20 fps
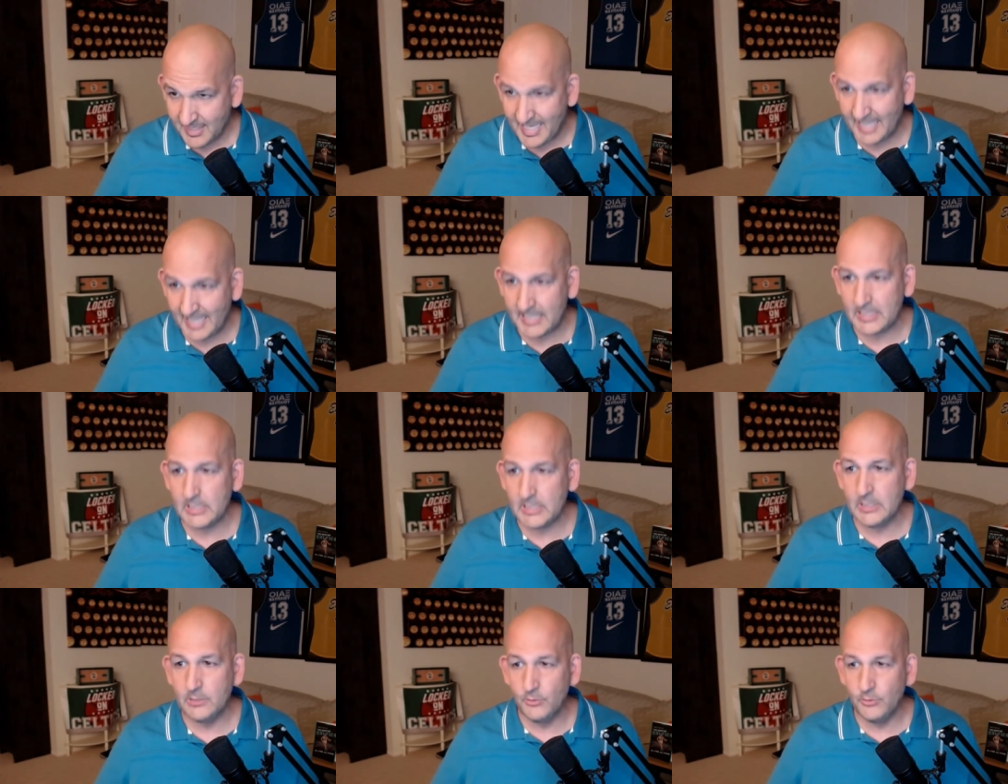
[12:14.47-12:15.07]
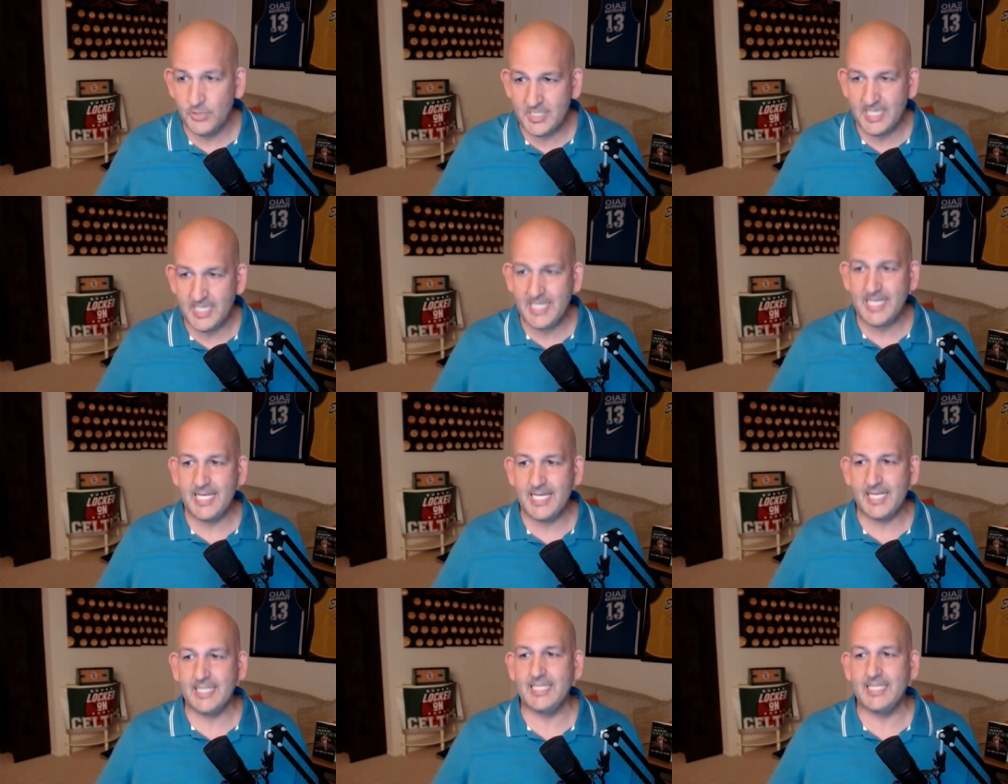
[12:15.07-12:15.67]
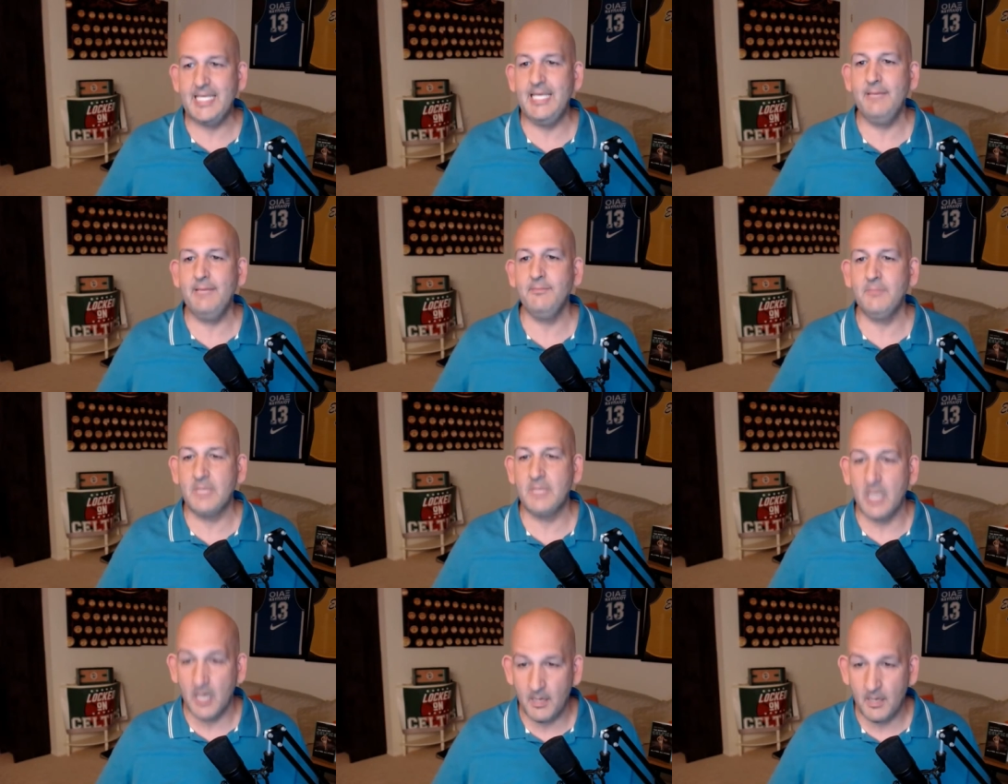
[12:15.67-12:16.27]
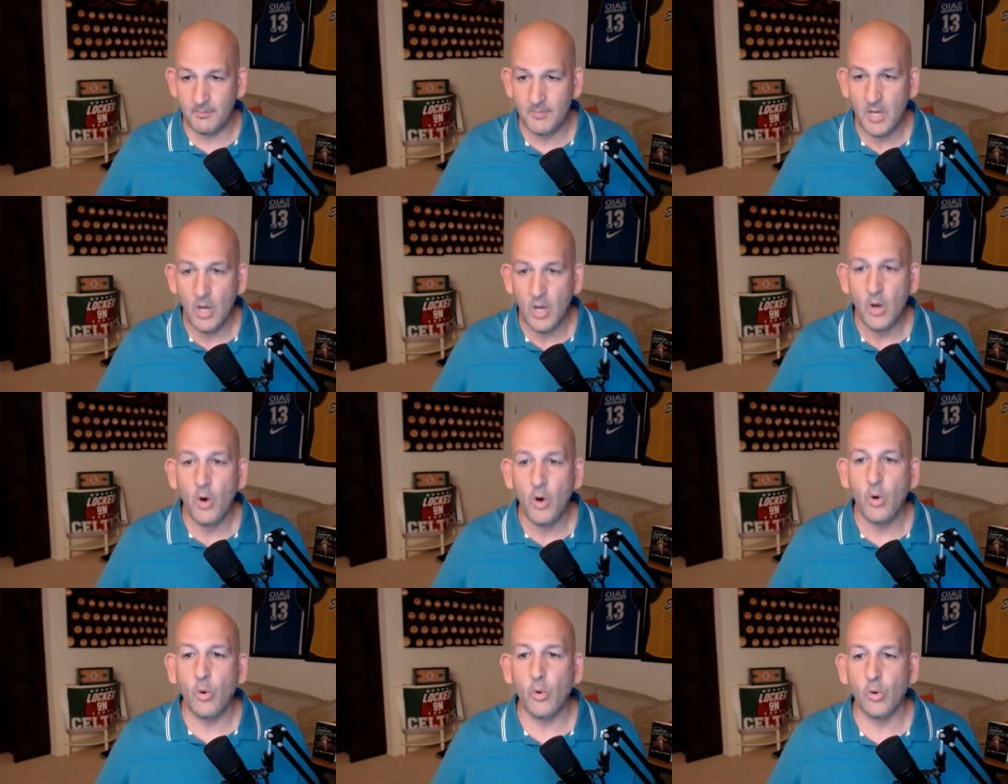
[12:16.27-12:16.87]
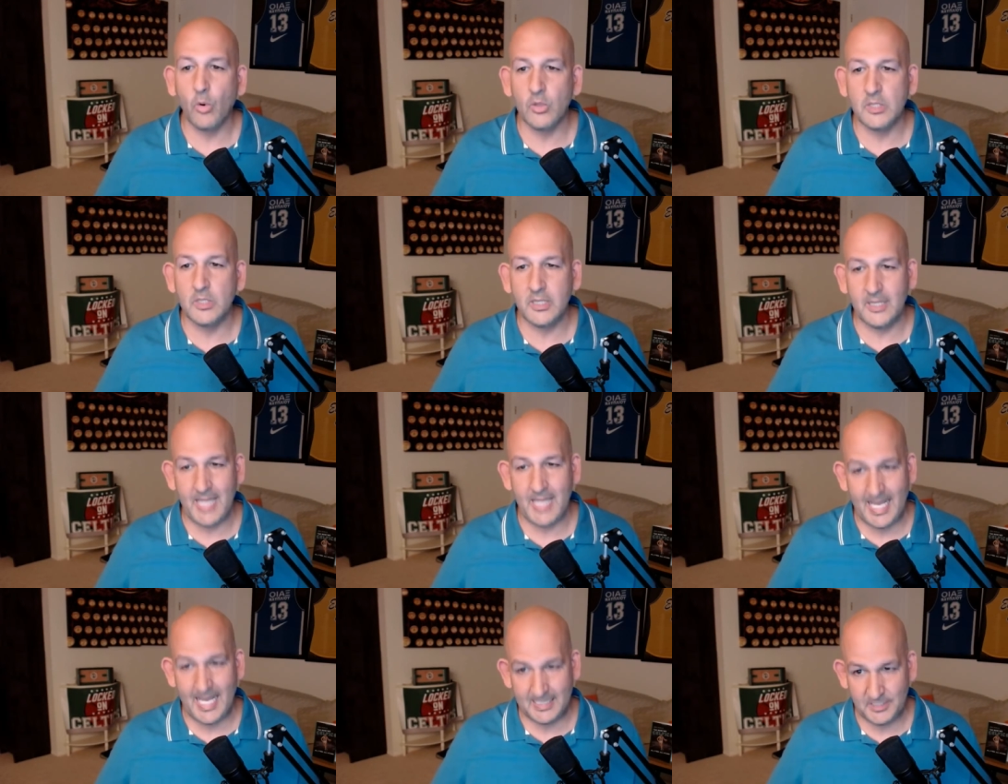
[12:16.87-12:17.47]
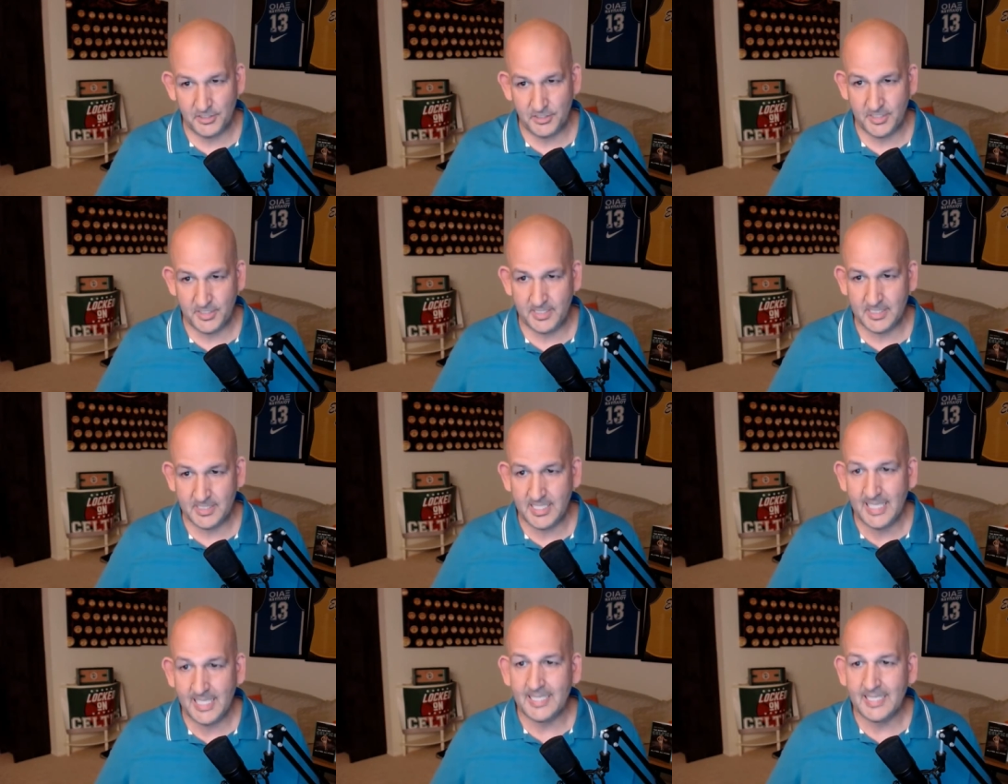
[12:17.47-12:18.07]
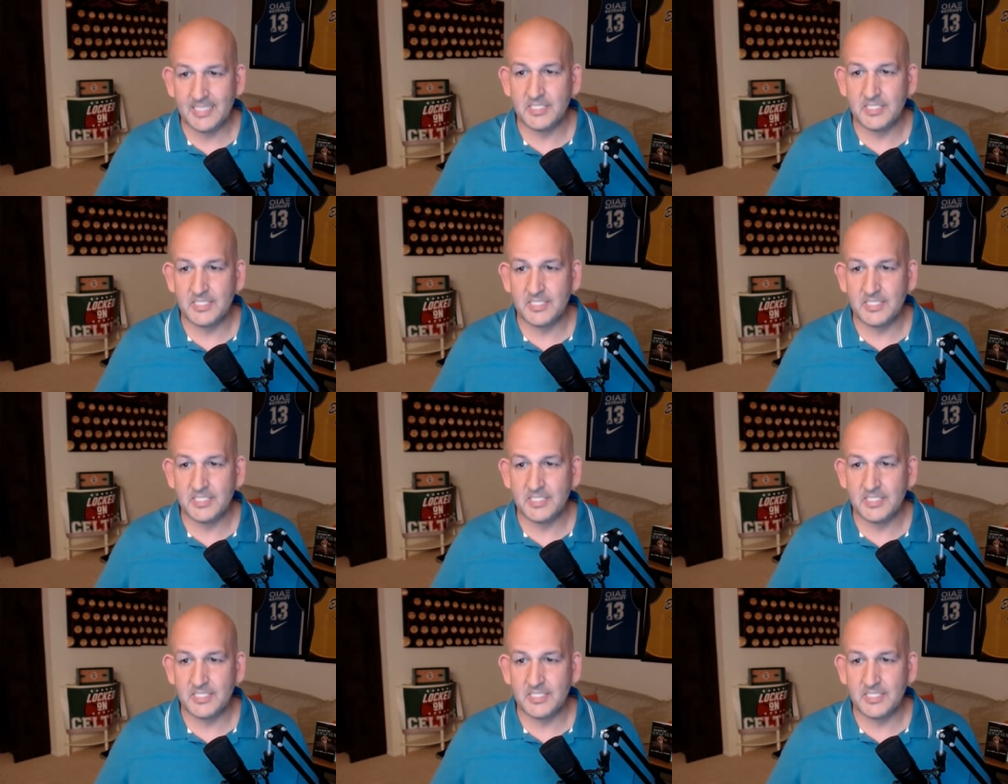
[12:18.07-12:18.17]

get Lucy nicotine gum or lozenges.